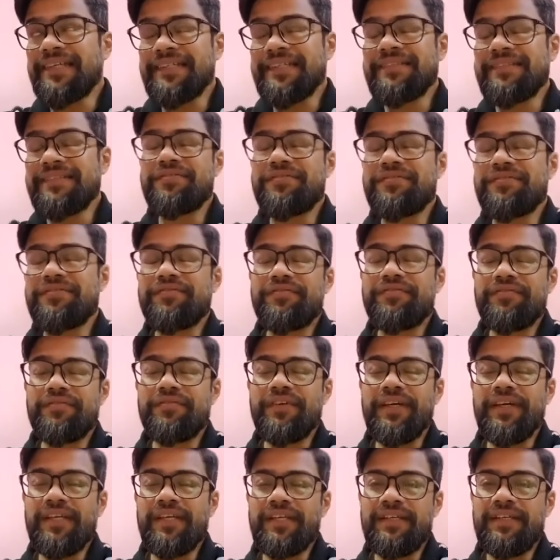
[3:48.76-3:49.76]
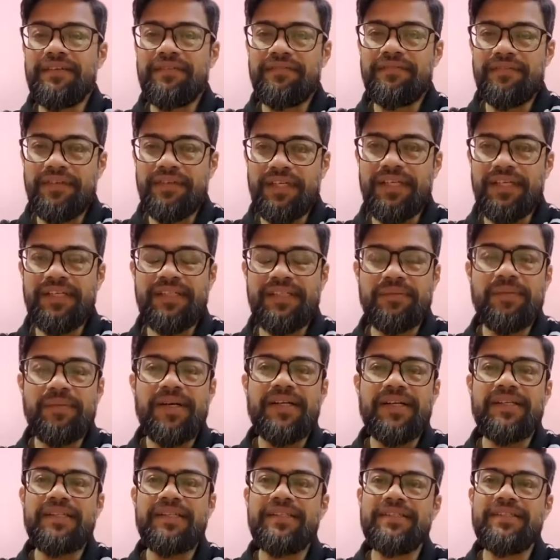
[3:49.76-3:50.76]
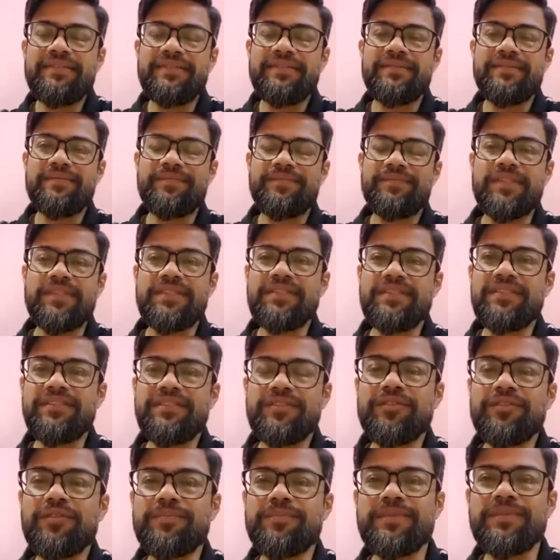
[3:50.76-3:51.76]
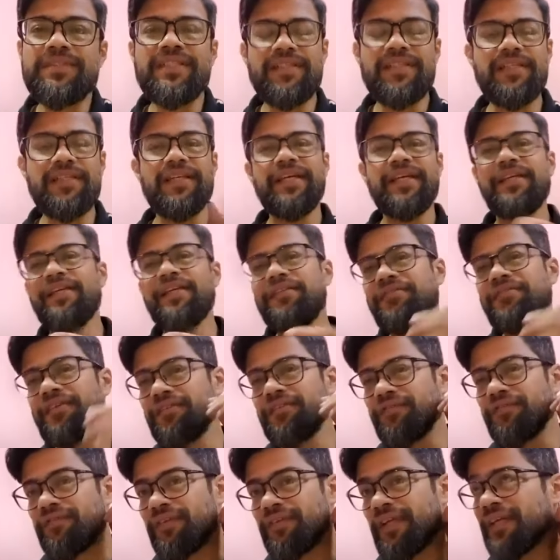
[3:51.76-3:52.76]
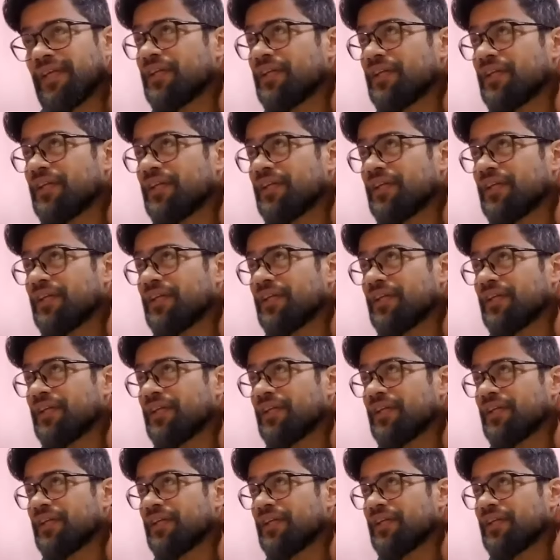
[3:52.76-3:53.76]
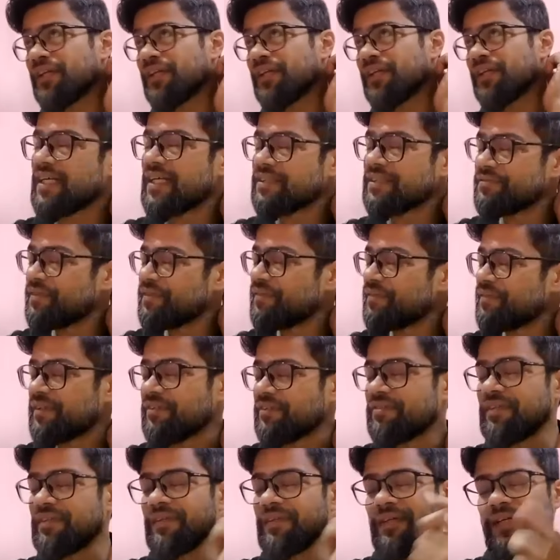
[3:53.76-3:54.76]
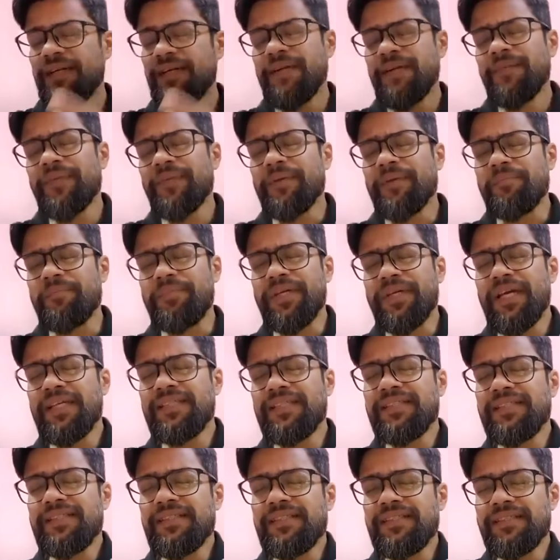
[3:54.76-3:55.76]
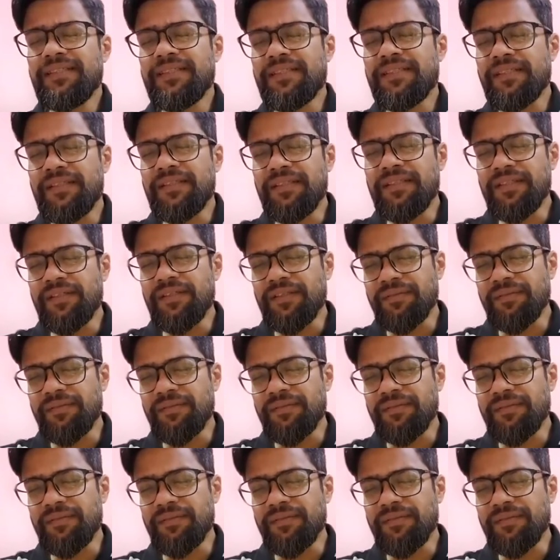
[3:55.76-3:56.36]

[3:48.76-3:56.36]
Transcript: is very, very demanding. And you know, I mean, like even if like you told the cars we have driven, BIC is still.